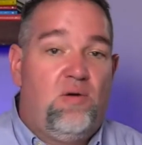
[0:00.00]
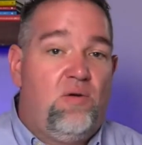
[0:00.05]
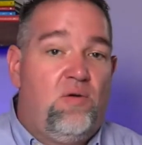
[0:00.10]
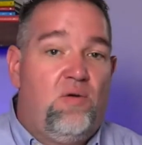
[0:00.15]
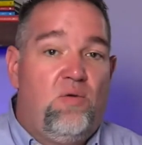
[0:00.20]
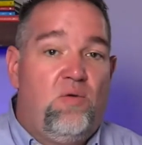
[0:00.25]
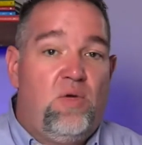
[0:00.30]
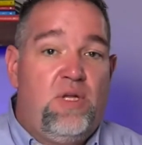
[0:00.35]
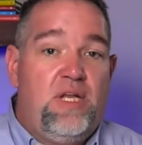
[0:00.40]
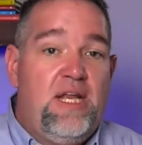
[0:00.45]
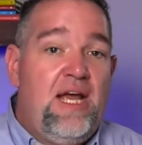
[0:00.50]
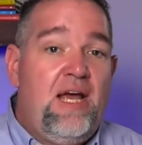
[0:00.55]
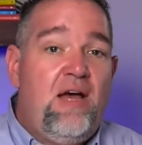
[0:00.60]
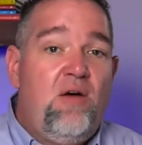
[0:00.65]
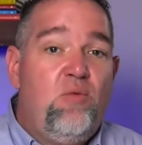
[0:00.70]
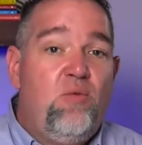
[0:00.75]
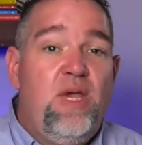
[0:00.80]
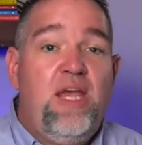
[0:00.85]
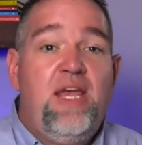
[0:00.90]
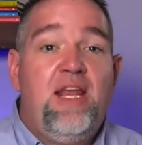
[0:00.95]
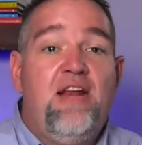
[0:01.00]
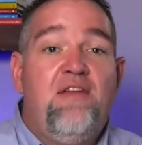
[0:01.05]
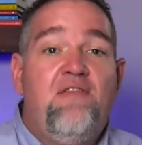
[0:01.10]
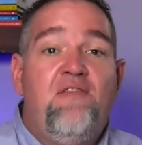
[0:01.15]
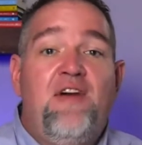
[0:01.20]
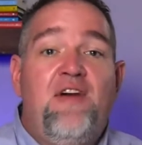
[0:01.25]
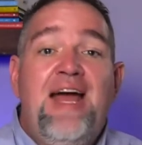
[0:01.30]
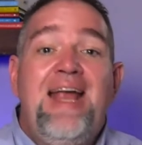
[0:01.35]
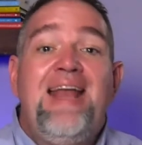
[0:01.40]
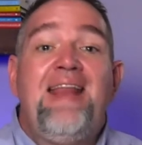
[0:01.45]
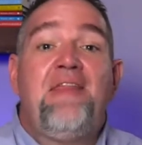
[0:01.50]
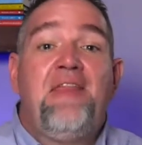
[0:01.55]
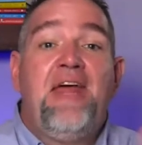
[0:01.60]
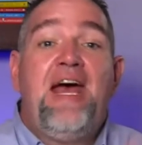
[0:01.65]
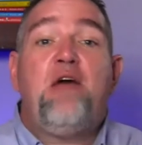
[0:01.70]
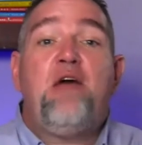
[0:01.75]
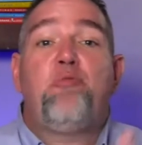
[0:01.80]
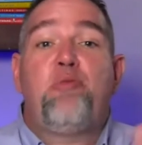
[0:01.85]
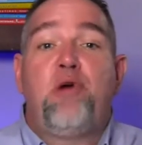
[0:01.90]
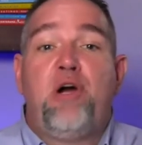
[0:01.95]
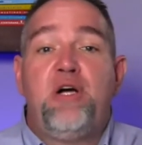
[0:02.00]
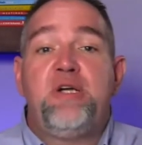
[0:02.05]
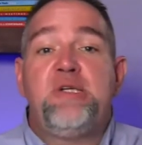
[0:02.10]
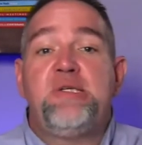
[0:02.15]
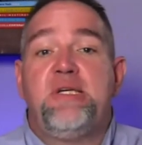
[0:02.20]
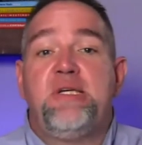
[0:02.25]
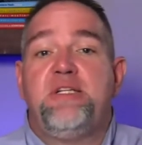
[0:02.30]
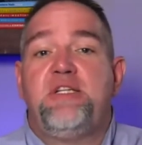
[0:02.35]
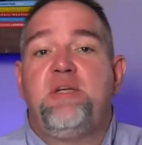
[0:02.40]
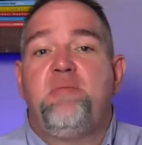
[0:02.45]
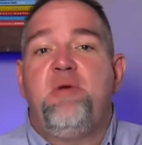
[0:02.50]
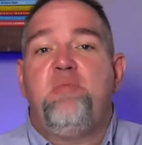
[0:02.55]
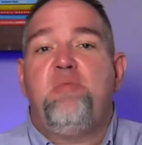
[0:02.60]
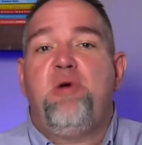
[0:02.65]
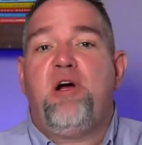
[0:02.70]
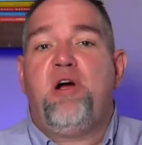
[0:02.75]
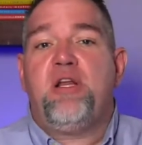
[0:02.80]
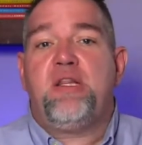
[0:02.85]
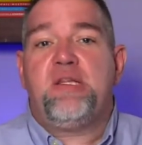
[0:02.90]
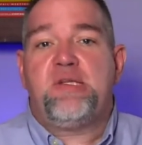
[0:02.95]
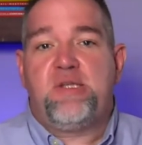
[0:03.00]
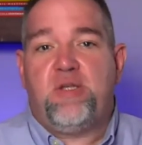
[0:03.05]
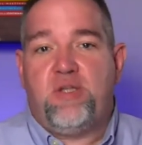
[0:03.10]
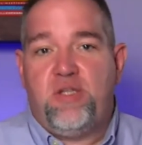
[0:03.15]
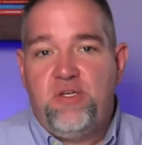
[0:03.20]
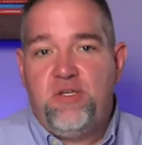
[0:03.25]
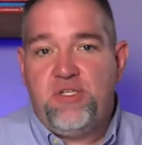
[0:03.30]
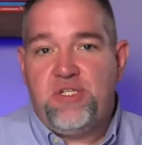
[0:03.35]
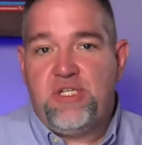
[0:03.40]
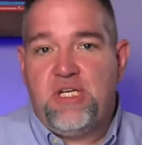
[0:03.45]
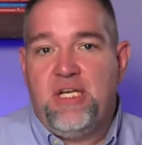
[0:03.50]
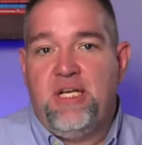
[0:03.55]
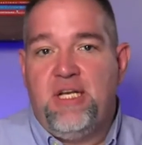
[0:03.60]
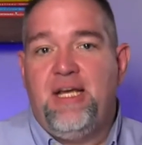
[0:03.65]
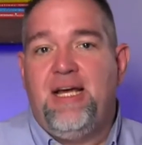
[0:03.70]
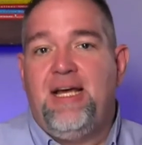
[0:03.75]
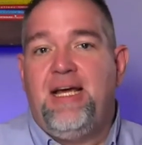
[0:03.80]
Well, now we can invite that person to be part of the solution